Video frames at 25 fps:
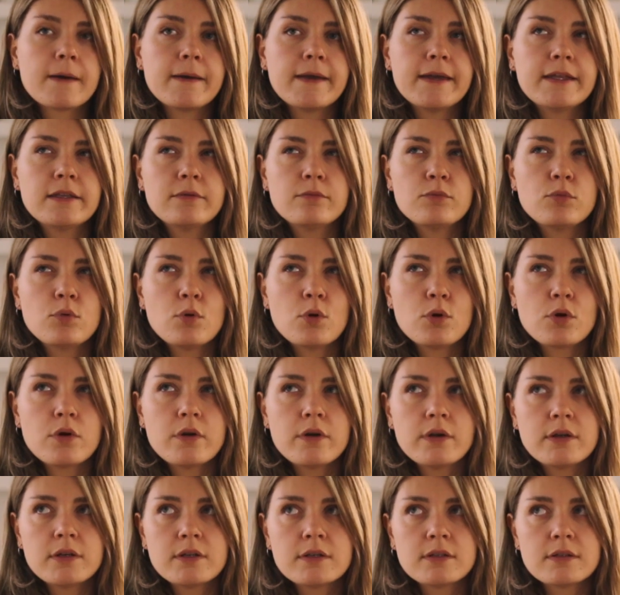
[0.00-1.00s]
In
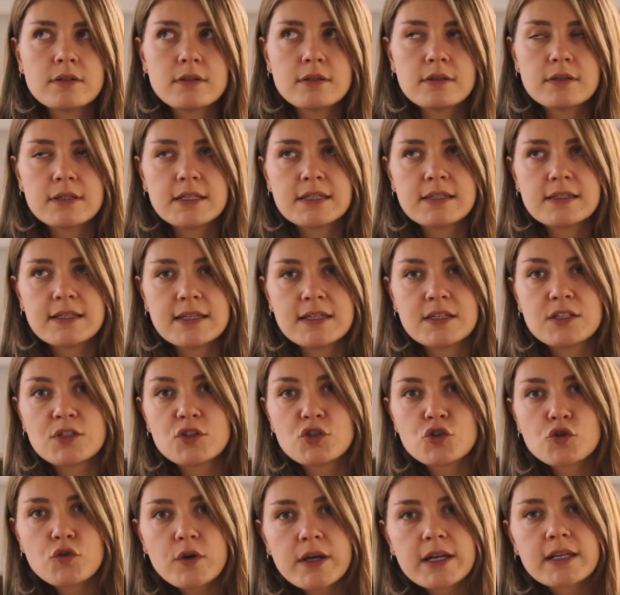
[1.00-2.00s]
more, let's say,
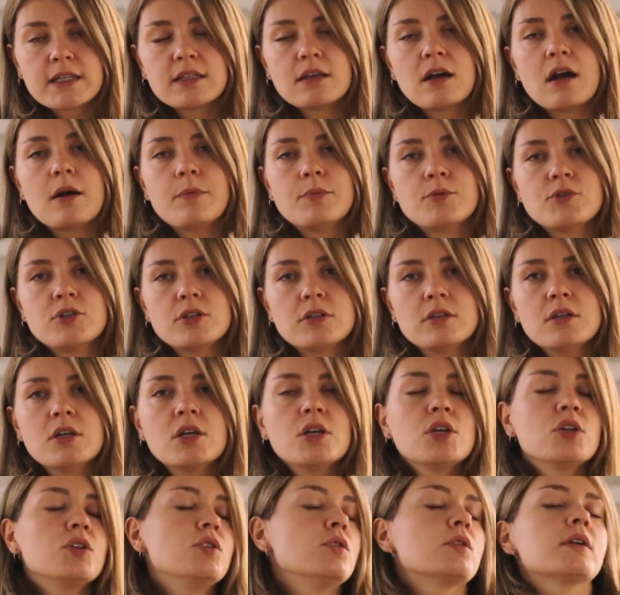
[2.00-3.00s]
strict option,
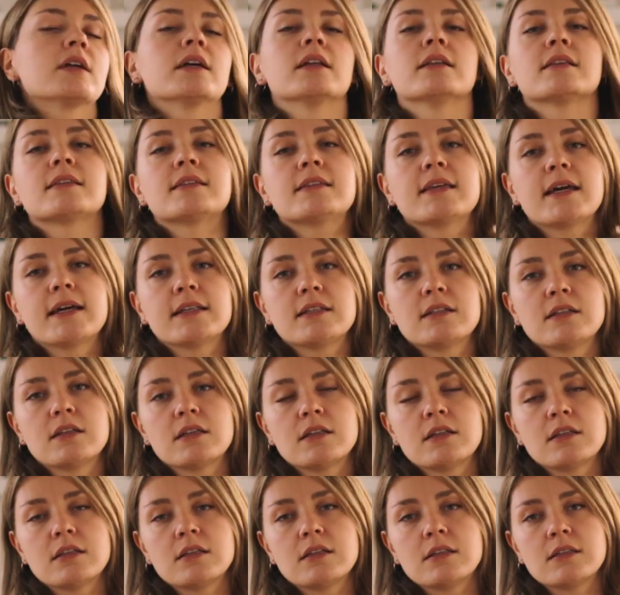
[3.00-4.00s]
you can set
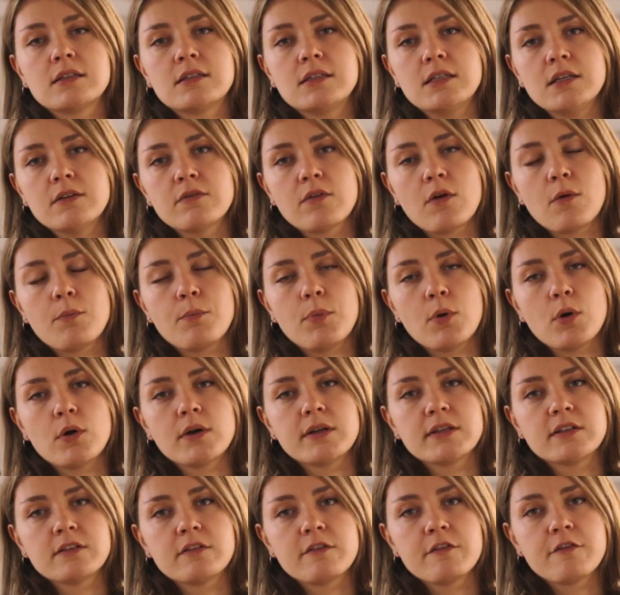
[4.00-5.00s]

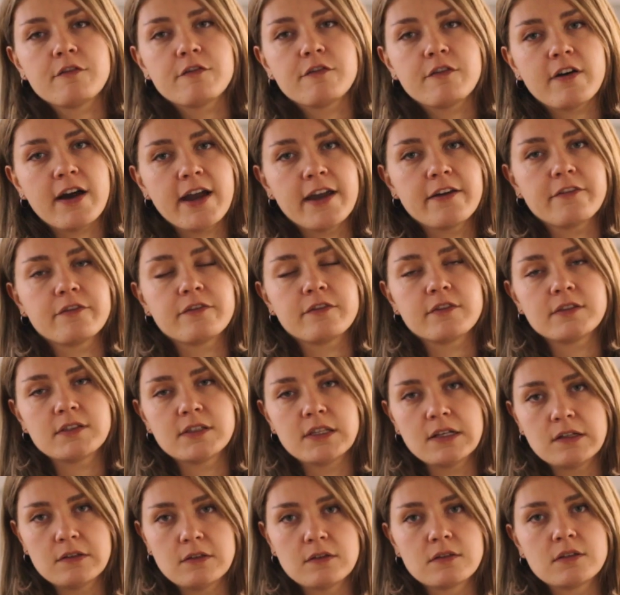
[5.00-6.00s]
0.5
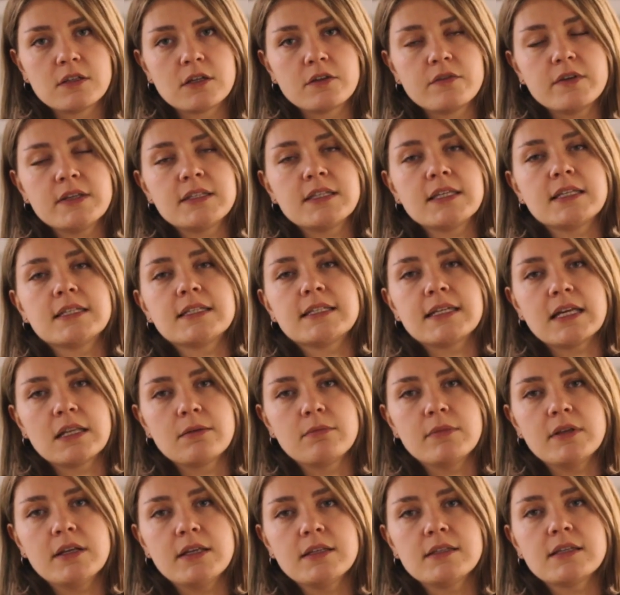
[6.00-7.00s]
Celsius degrees in
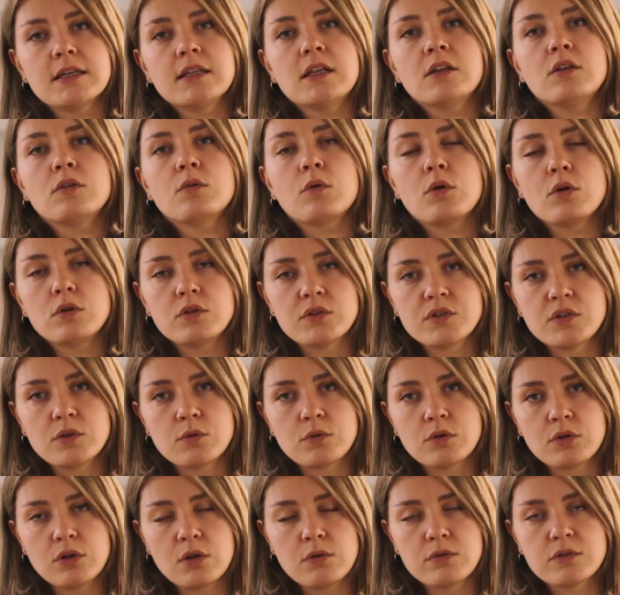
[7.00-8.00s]
10 minutes, and it will also
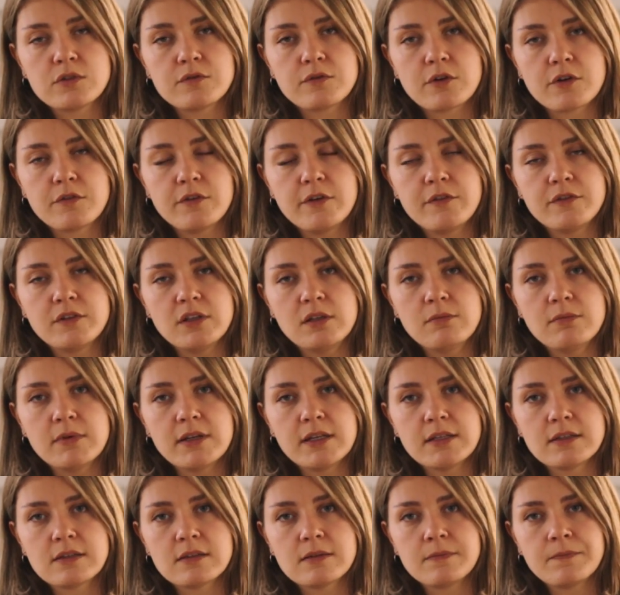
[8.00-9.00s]
close for 15
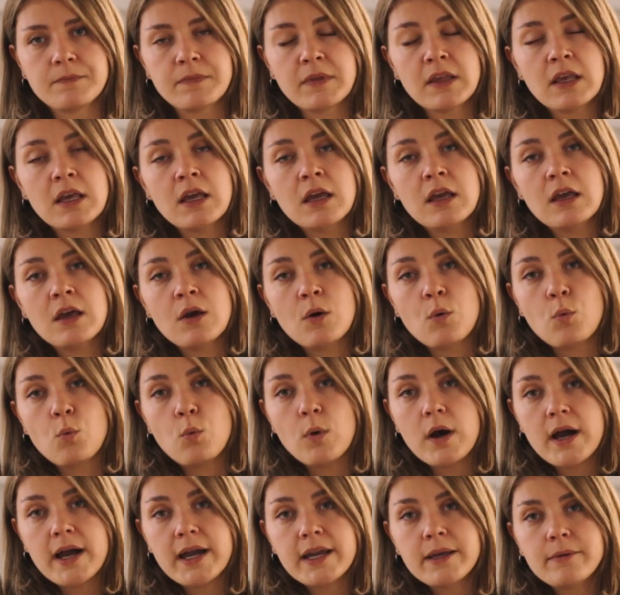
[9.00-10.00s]
minutes.
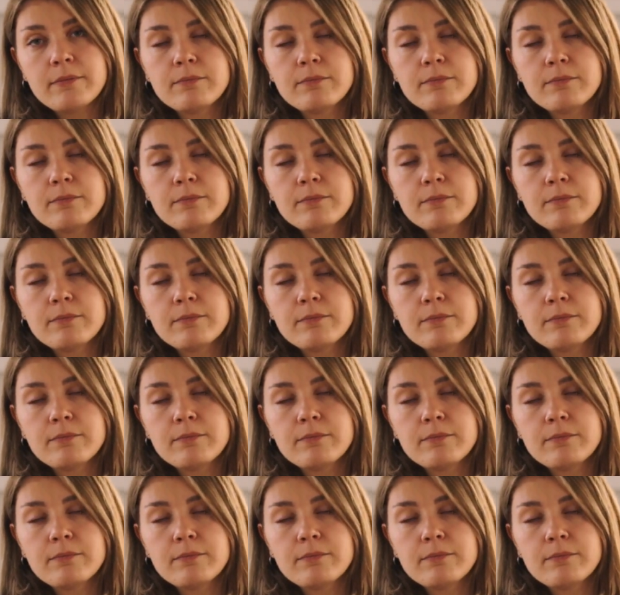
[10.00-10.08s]
Why?